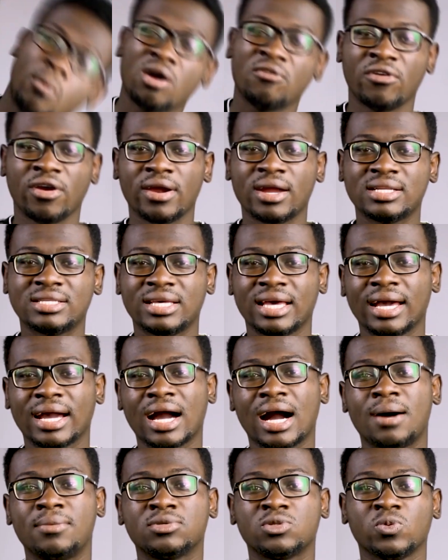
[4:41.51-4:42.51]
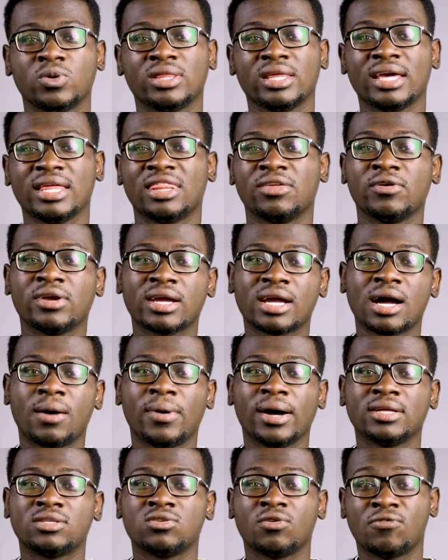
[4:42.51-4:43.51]
my variant here comes with a
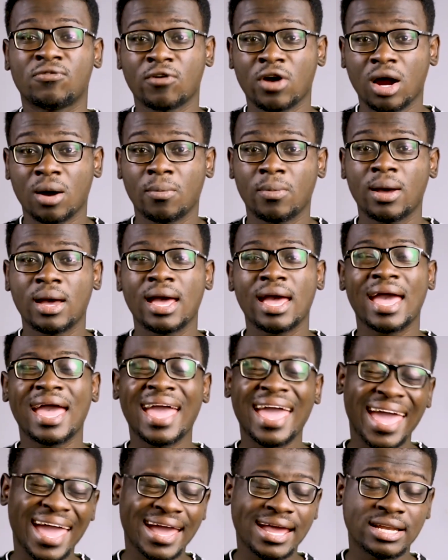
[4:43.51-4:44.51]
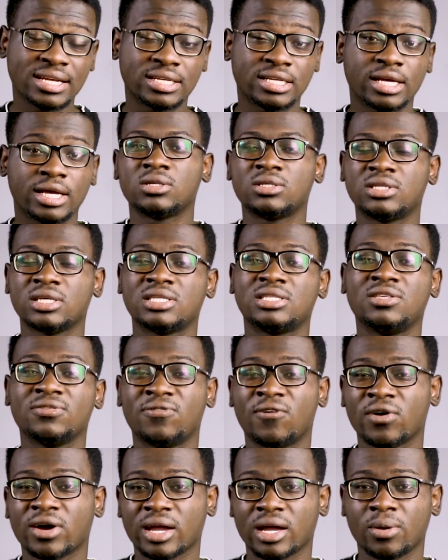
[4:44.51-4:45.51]
3GB of RAM and
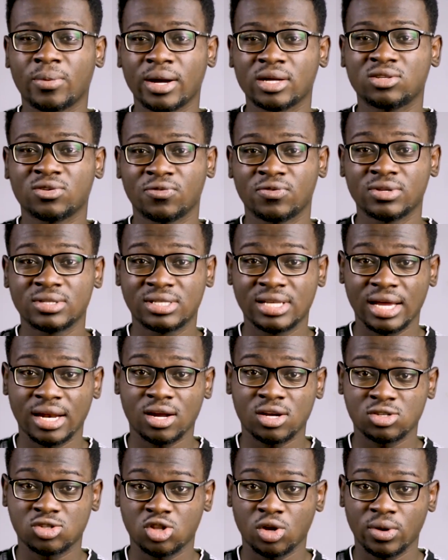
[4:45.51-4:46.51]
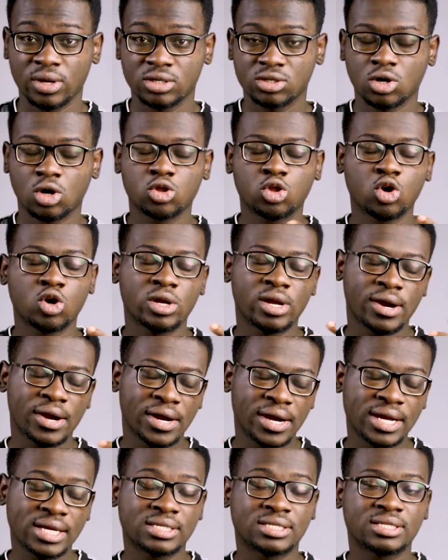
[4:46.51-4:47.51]
64 gigabytes of internal storage. Although
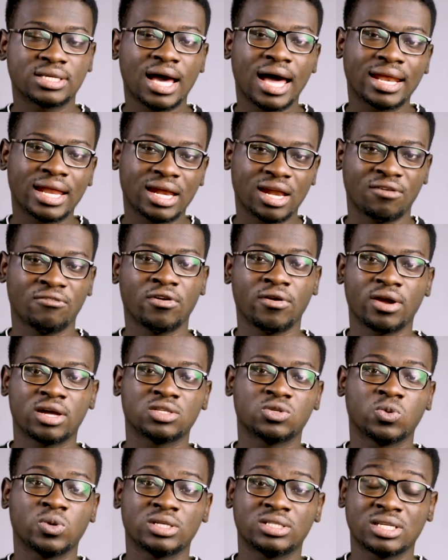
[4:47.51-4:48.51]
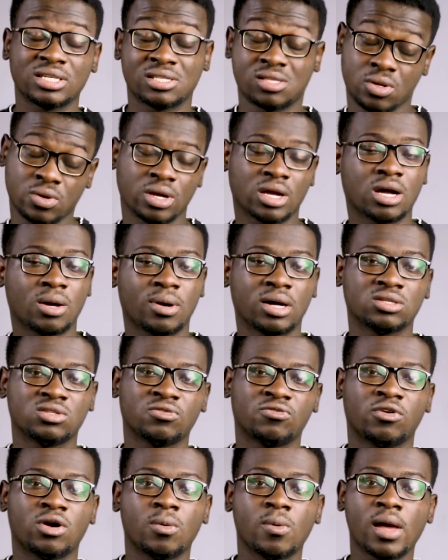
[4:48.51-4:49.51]
there is another variant which is 3 gigabytes
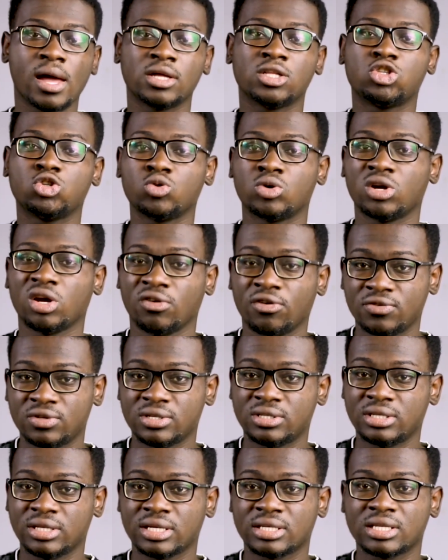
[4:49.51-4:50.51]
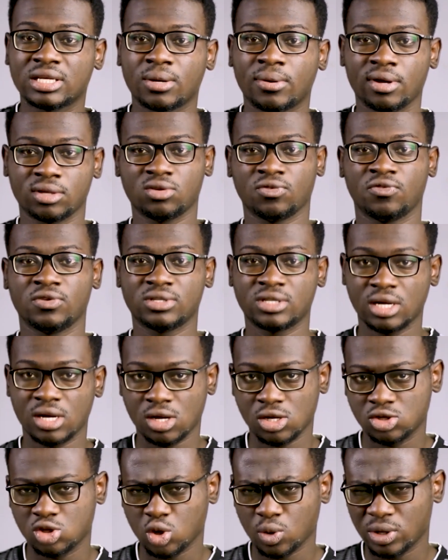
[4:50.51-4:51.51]
of RAM and 256 gigabytes of
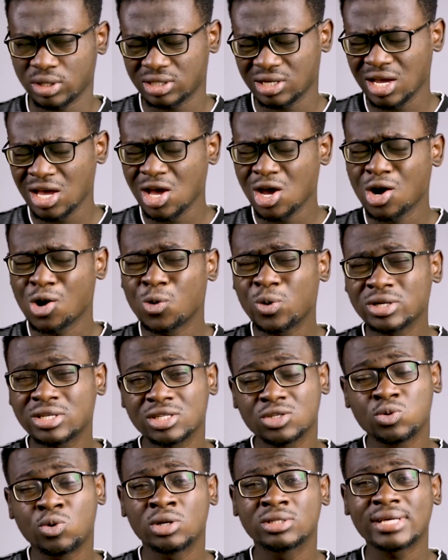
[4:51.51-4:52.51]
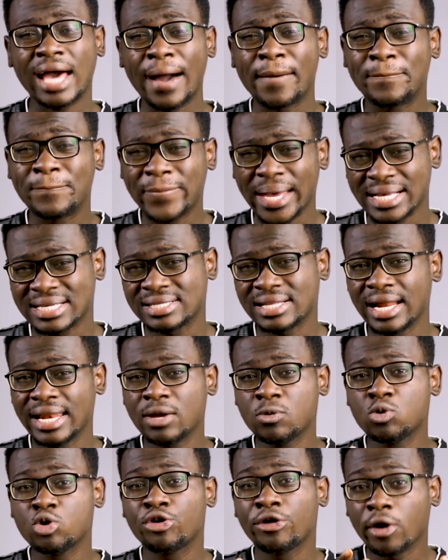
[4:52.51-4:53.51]
internal storage, which is what I
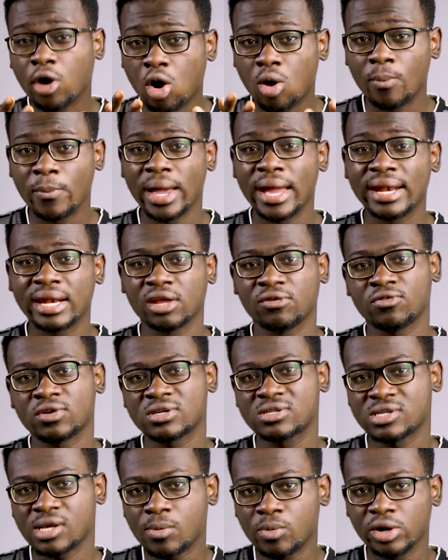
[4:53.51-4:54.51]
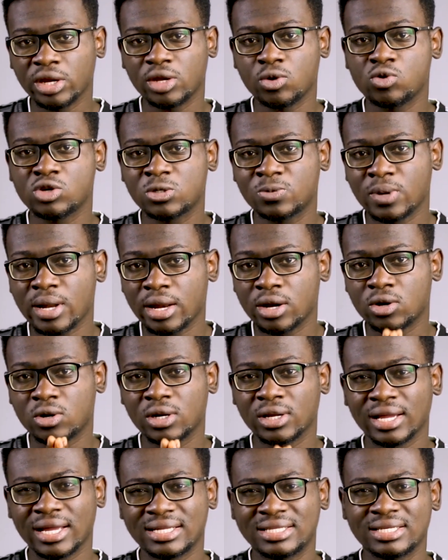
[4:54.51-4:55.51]
personally would recommend if you're somebody who is planning
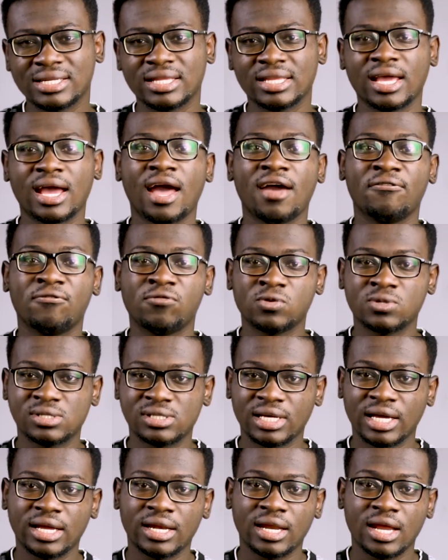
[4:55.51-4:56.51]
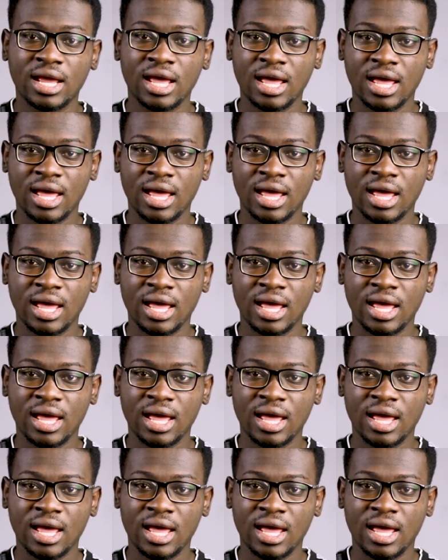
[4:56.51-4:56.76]
on getting the iPhone 10